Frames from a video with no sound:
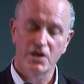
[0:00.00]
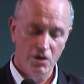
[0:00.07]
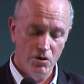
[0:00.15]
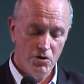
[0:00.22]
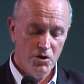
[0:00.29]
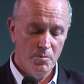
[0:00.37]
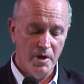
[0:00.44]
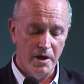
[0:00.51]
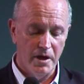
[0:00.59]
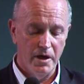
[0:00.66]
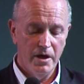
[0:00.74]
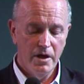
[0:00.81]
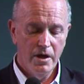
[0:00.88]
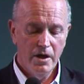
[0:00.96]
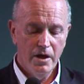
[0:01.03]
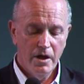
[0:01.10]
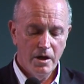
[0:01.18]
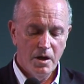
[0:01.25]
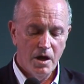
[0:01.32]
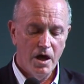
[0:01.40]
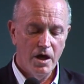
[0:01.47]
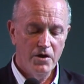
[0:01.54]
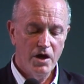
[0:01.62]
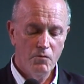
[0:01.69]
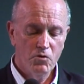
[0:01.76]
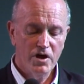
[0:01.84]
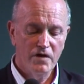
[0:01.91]
economy.
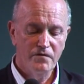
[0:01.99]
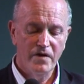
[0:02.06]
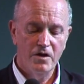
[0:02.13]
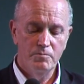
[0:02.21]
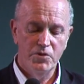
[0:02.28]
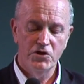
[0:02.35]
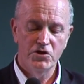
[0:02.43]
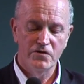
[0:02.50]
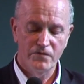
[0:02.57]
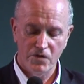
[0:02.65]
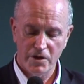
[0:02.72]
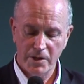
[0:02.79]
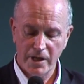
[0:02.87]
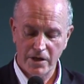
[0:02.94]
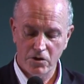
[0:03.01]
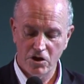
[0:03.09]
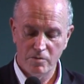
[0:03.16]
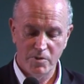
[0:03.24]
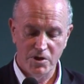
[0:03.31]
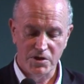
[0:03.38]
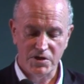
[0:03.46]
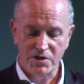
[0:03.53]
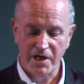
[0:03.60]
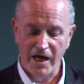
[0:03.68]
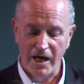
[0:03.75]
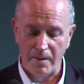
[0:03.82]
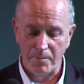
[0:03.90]
And what I found beautiful in that urban
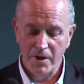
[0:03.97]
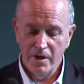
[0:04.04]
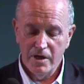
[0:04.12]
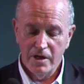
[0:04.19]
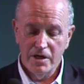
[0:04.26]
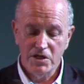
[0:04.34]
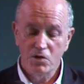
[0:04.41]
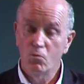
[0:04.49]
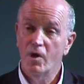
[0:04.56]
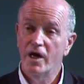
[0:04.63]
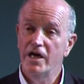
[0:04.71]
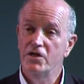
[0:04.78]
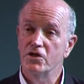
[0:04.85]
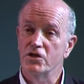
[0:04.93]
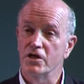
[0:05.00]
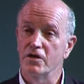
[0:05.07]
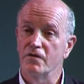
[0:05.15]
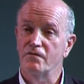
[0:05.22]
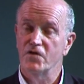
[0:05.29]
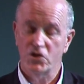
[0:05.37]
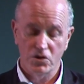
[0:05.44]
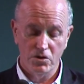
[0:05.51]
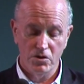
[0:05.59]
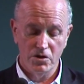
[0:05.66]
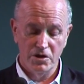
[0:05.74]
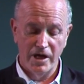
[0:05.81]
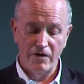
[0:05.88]
step is the way that the
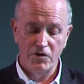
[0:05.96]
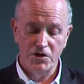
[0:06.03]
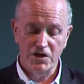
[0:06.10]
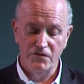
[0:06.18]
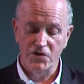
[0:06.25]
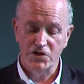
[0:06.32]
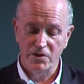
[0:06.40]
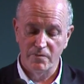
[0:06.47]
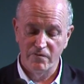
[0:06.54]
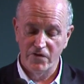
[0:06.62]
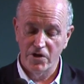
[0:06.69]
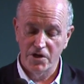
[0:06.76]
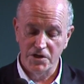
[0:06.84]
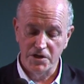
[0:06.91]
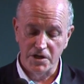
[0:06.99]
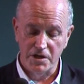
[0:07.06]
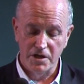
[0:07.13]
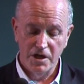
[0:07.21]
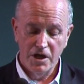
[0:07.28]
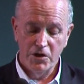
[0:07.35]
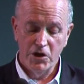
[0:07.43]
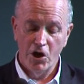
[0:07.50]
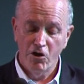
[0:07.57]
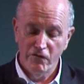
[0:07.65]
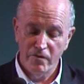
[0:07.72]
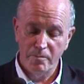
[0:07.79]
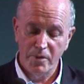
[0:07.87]
official narrative is subverted. The
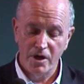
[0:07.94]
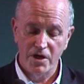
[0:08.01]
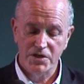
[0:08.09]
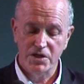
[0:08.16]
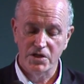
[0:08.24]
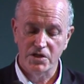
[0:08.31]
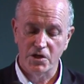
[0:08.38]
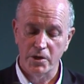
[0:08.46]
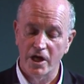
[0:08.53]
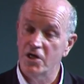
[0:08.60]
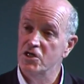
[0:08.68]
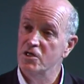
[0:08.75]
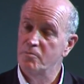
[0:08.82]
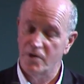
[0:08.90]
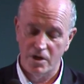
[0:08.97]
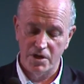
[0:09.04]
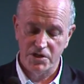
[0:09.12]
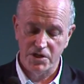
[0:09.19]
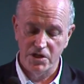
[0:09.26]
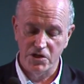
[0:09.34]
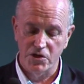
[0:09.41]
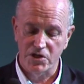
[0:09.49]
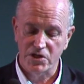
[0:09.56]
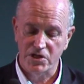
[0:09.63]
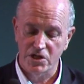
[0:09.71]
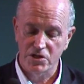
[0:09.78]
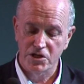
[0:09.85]
overpasses and the underpasses and the
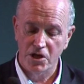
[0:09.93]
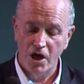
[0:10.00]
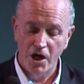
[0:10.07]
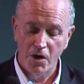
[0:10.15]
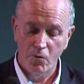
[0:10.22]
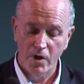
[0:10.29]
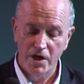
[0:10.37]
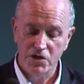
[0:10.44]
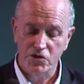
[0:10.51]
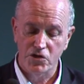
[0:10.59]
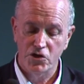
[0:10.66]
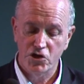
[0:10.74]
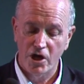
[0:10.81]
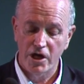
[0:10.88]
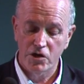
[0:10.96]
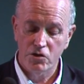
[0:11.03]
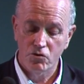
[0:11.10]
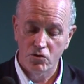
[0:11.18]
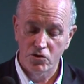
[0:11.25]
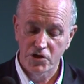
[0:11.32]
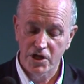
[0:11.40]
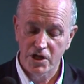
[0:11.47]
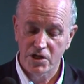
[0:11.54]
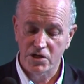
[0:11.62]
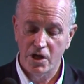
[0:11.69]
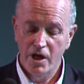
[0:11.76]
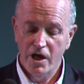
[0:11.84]
stilted highways and the giant
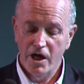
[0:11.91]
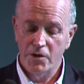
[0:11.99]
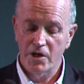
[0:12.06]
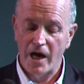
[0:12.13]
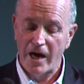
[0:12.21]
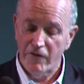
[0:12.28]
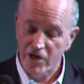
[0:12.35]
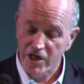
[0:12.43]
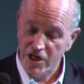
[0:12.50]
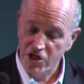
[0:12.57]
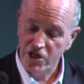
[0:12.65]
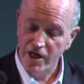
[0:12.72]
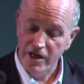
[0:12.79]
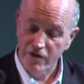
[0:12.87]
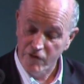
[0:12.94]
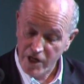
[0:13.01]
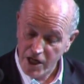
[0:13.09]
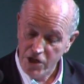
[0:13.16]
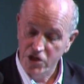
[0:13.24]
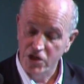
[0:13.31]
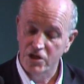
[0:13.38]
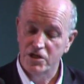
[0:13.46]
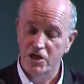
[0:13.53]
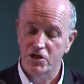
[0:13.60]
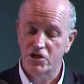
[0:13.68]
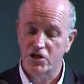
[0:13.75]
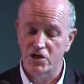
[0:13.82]
hoardings and the irrigation
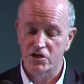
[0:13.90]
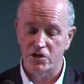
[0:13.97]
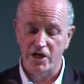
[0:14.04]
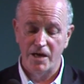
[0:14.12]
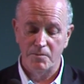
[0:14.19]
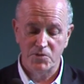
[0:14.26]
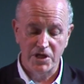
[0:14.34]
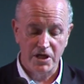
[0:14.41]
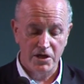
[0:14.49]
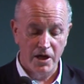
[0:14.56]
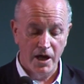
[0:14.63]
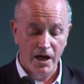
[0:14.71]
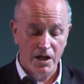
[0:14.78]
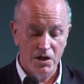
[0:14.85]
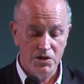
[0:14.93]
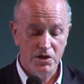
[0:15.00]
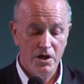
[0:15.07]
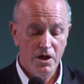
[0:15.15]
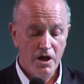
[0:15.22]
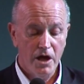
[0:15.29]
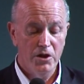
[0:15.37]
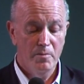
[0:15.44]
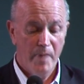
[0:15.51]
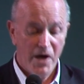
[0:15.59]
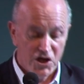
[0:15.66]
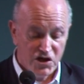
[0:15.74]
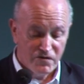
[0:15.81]
ditches and the empty canals and the
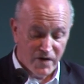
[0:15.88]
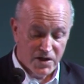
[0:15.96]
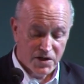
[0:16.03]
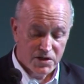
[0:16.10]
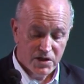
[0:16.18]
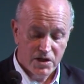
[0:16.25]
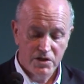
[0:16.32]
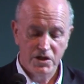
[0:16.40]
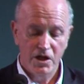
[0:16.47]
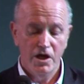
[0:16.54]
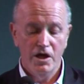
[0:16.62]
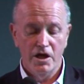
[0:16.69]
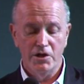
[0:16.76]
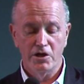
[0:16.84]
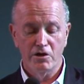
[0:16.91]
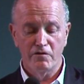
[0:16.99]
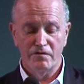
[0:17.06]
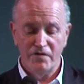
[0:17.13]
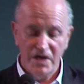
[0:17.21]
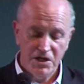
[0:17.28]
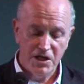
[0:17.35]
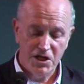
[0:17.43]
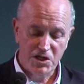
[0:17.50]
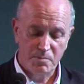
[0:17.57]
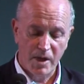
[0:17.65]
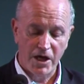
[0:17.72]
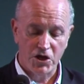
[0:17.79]
mesh fences and the
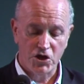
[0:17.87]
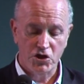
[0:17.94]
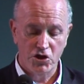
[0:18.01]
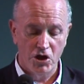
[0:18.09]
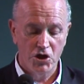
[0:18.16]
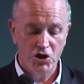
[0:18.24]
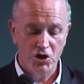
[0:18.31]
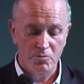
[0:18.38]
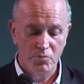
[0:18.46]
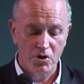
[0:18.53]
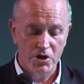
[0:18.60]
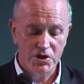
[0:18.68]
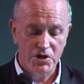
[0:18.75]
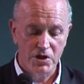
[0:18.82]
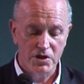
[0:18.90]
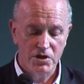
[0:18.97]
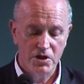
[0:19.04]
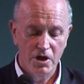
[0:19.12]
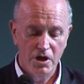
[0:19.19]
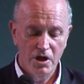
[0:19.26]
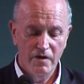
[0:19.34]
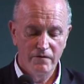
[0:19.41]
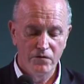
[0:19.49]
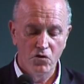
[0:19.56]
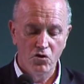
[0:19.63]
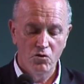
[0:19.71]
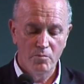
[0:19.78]
graffiti-splashed junction boxes
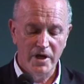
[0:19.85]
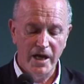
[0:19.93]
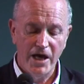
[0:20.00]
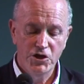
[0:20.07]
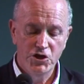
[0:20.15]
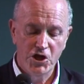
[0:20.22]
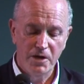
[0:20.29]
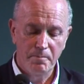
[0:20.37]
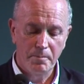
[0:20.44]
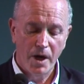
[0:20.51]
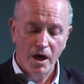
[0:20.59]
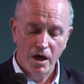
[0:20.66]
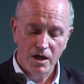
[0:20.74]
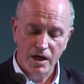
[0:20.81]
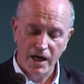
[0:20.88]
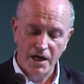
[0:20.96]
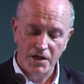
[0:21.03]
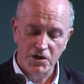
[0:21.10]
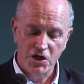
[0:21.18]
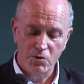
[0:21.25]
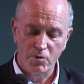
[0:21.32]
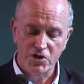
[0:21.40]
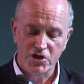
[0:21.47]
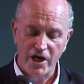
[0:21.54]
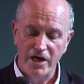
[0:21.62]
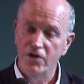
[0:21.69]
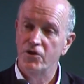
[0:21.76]
form an edgy parkland into which
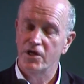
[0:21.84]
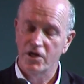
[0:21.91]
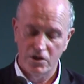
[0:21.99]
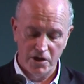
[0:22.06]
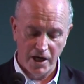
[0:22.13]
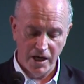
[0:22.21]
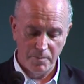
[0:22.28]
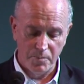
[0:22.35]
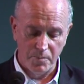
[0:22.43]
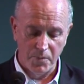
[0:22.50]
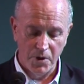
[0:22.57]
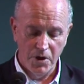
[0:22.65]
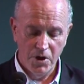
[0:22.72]
anything could happen.